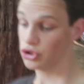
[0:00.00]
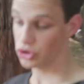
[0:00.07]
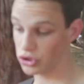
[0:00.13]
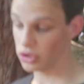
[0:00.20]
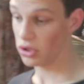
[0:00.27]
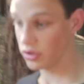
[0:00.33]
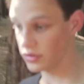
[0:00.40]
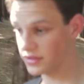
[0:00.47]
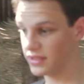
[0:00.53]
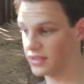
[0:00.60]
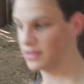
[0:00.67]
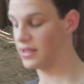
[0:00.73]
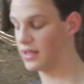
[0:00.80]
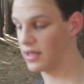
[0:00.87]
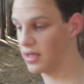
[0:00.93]
shot.
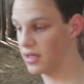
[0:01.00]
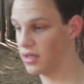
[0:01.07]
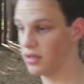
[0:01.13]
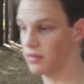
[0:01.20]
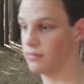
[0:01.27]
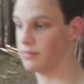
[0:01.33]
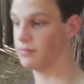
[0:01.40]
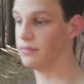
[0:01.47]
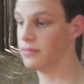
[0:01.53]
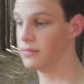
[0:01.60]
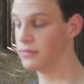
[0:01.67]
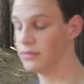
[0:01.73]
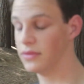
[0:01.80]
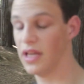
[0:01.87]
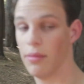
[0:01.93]

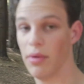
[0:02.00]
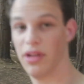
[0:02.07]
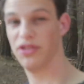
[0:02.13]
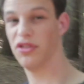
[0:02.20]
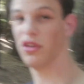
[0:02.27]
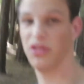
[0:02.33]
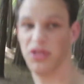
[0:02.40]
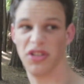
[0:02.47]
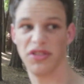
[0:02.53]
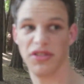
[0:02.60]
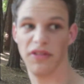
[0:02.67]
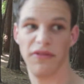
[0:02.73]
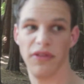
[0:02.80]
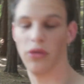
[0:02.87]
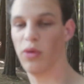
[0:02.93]
My drone
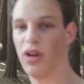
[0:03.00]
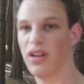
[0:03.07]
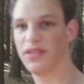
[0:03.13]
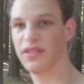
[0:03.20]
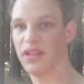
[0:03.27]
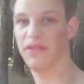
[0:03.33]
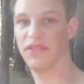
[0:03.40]
shot's not for a while, so